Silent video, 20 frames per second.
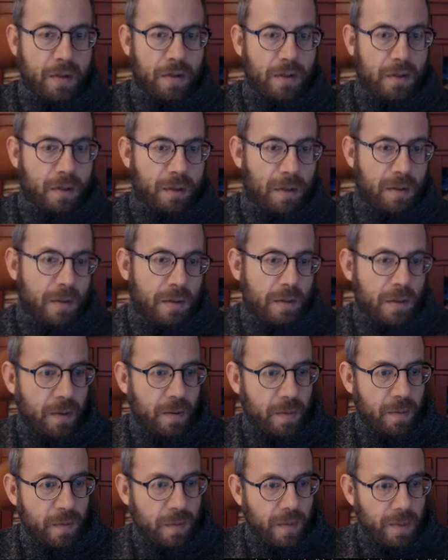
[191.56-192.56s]
So
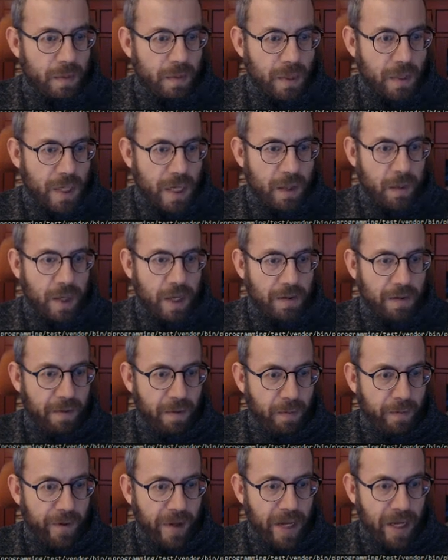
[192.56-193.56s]
now we have a
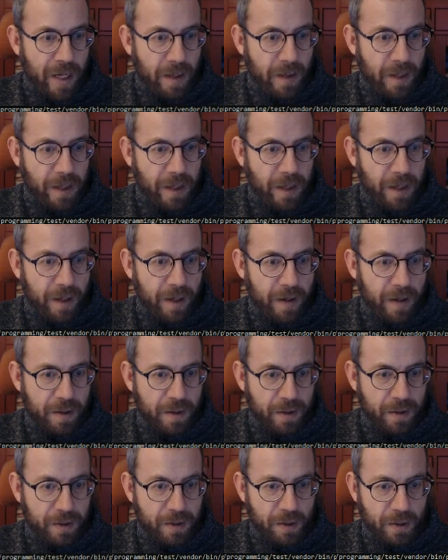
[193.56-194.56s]
failure,
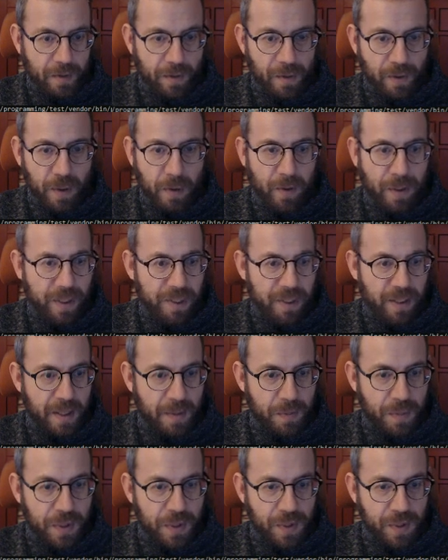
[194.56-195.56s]
should throw an
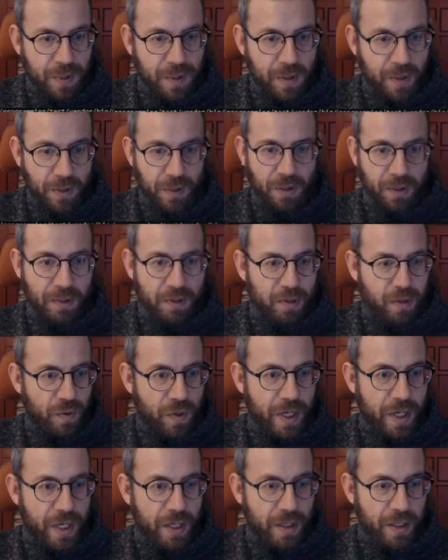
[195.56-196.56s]
exception on
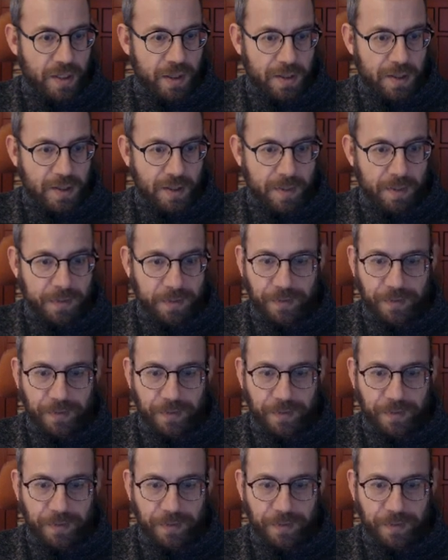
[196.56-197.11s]
strings.